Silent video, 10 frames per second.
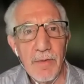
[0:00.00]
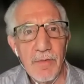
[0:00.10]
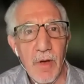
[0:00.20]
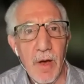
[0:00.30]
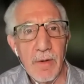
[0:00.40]

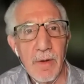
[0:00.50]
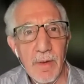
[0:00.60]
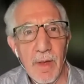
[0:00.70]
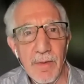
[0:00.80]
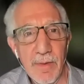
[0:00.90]
talk
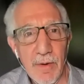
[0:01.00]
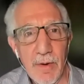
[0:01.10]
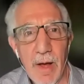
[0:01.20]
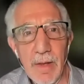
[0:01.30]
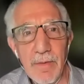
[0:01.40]
to their
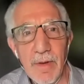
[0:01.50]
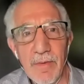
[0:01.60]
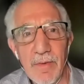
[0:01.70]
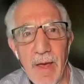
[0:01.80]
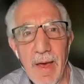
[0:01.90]
colleagues on
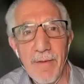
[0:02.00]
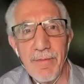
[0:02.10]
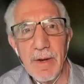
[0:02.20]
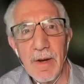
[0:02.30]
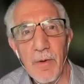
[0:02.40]
staff,
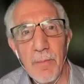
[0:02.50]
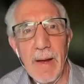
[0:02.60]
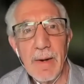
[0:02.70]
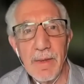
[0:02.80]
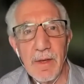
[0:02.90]
and then go
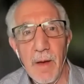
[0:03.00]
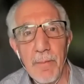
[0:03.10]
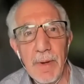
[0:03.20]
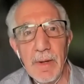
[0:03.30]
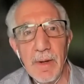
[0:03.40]
back to the
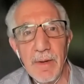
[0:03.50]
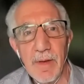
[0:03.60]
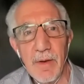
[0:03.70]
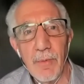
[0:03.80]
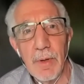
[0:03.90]
company and they
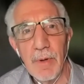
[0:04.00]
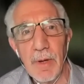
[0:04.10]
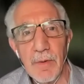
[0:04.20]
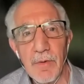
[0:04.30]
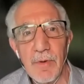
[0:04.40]
say,
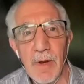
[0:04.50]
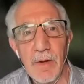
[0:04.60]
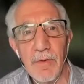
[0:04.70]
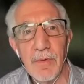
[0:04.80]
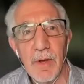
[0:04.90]
we
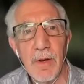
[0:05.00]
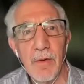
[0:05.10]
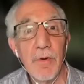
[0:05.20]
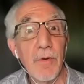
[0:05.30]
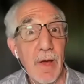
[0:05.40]
understand you said, here
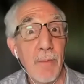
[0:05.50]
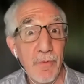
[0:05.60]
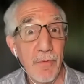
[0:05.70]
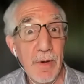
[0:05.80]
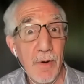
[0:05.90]
are your top
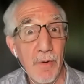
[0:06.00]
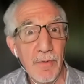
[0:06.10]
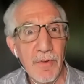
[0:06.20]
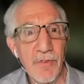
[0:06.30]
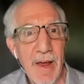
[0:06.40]
3
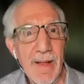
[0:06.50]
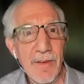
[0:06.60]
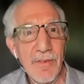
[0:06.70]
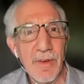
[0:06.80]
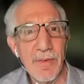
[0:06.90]
goals and
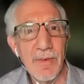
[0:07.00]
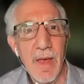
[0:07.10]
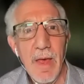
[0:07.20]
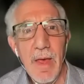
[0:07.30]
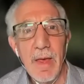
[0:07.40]
challenges,
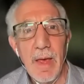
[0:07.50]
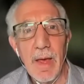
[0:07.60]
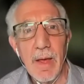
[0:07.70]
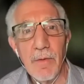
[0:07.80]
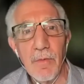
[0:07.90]

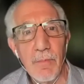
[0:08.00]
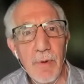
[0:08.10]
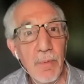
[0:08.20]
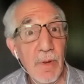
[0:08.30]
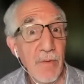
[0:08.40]
and
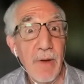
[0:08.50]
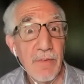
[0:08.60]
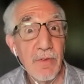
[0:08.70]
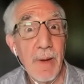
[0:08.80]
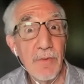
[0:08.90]
we believe we
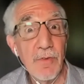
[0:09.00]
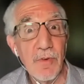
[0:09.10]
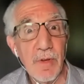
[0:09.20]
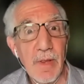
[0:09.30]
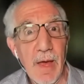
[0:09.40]
have some
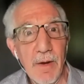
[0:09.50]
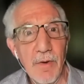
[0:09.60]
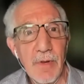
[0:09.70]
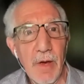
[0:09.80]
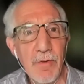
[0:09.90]
answers to that.
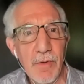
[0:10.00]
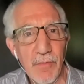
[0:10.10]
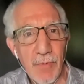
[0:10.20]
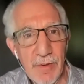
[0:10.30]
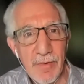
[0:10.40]
Here's how you
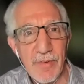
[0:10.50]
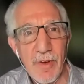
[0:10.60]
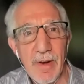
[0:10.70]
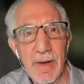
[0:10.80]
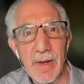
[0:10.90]
can reach this
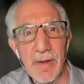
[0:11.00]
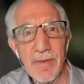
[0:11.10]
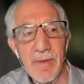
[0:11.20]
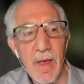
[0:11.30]
audience.